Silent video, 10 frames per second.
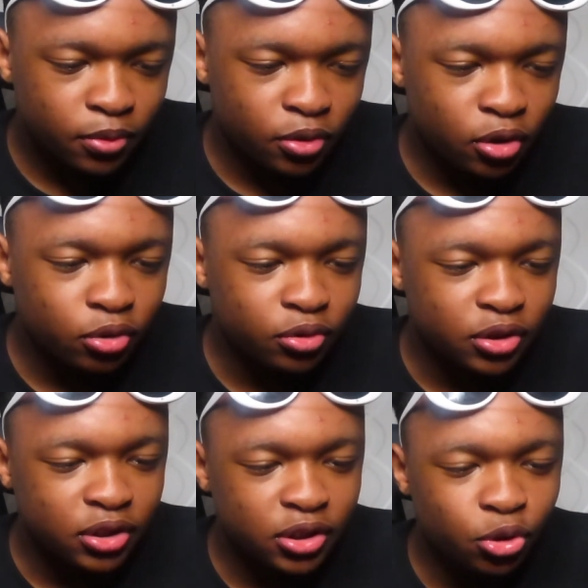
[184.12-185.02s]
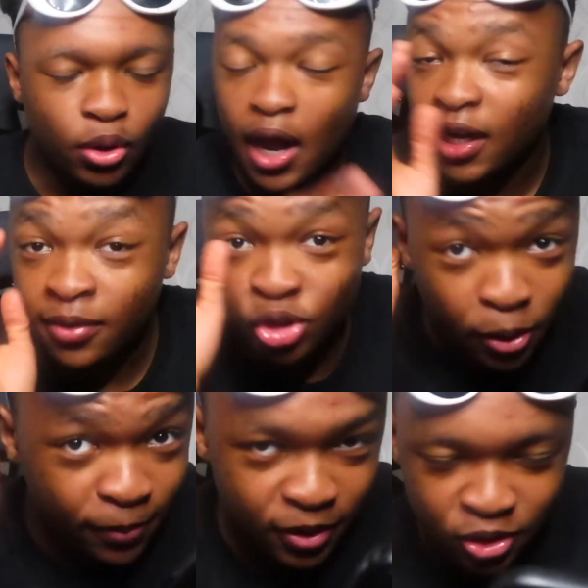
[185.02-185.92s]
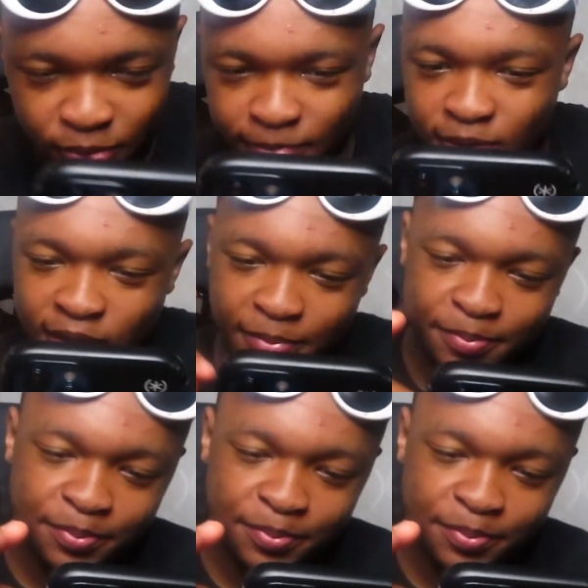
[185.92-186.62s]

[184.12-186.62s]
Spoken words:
Oh, shoot. I'm tripping, okay.